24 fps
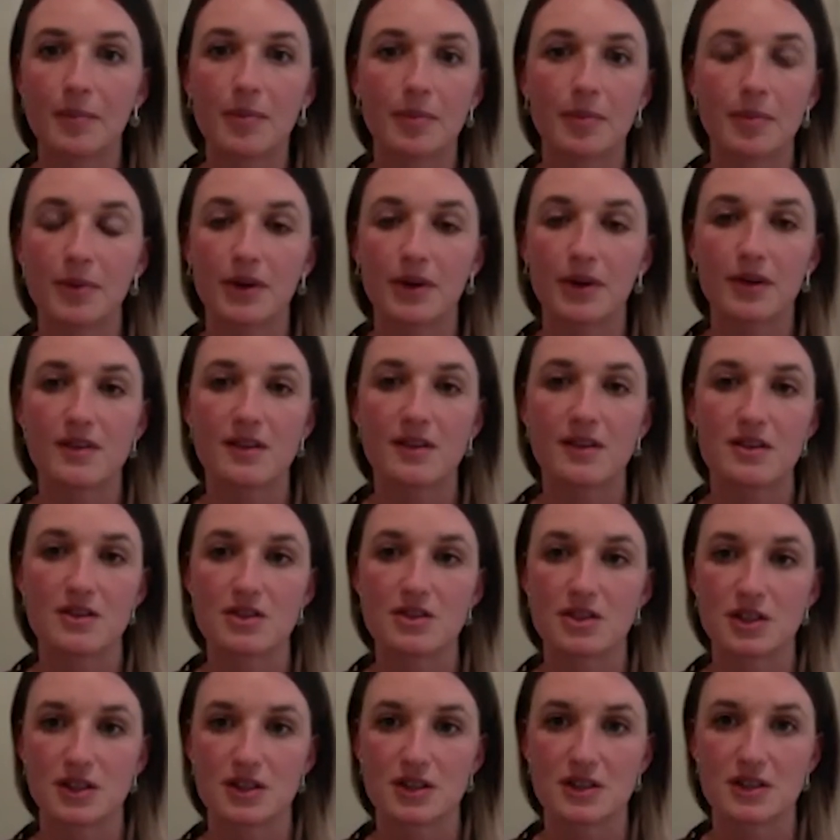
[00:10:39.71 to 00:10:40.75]
because it's
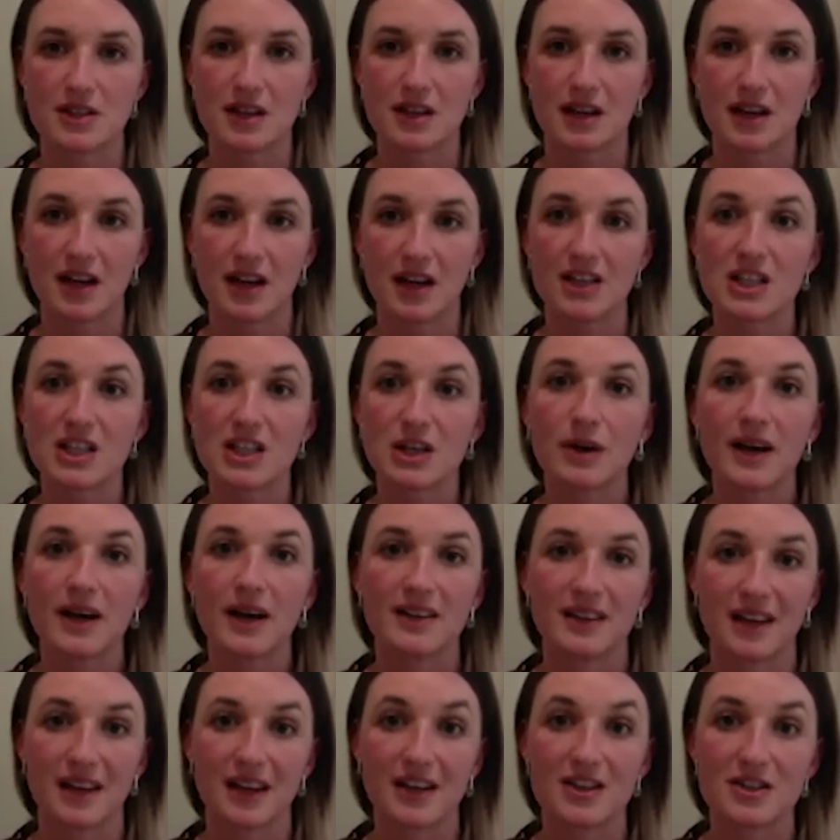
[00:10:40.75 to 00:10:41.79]
just actually quite
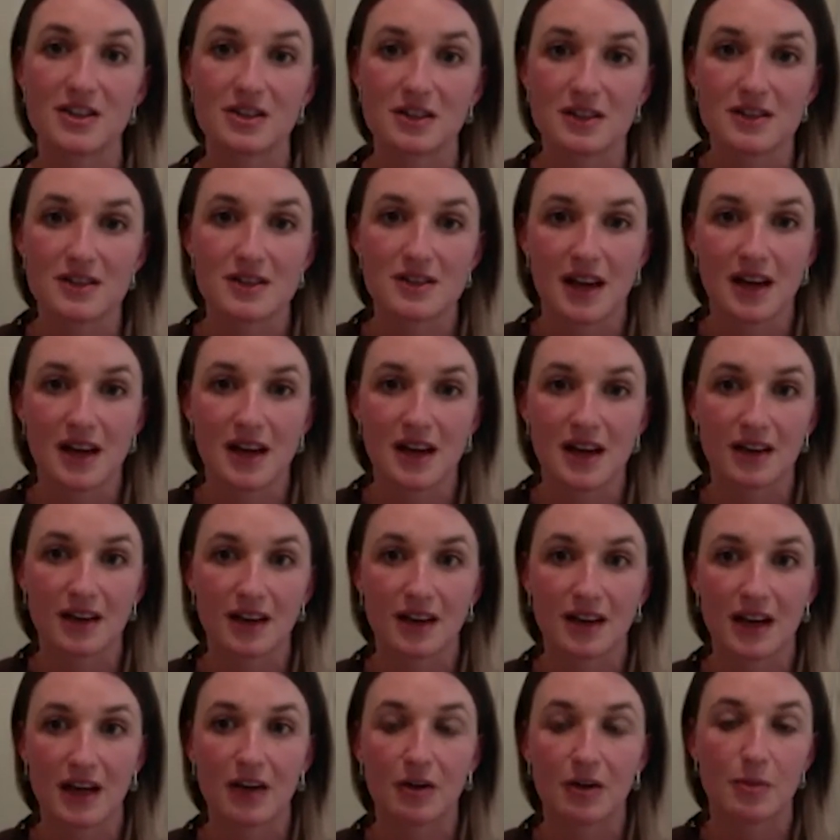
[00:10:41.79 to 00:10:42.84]
dangerous to have a
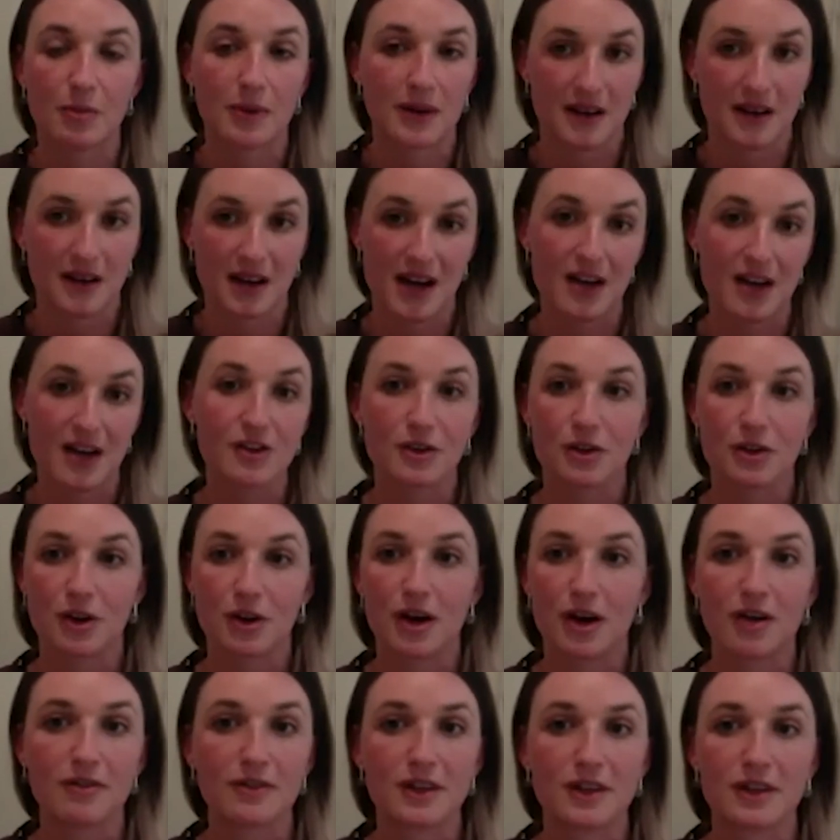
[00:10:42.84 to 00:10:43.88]
Connect group at night,
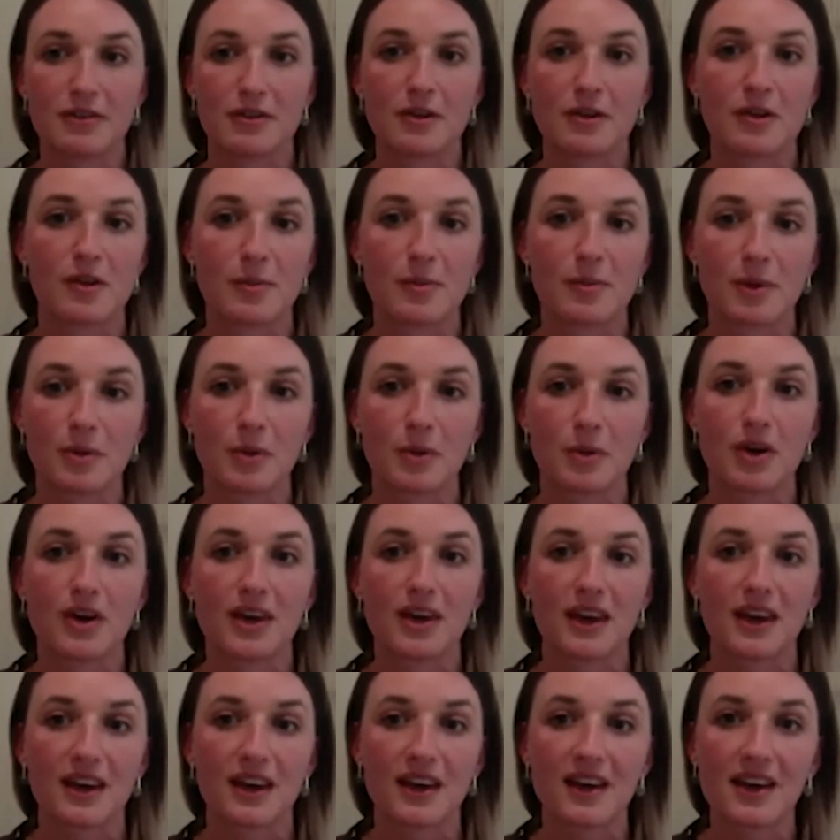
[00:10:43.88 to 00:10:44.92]
after everyone's been
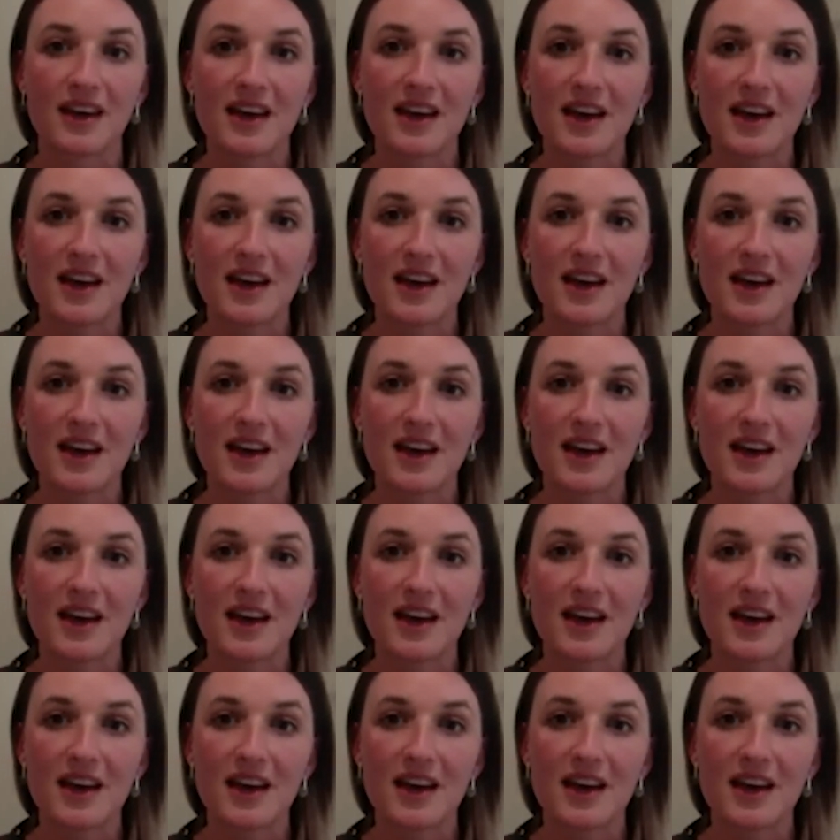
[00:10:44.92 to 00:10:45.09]
working.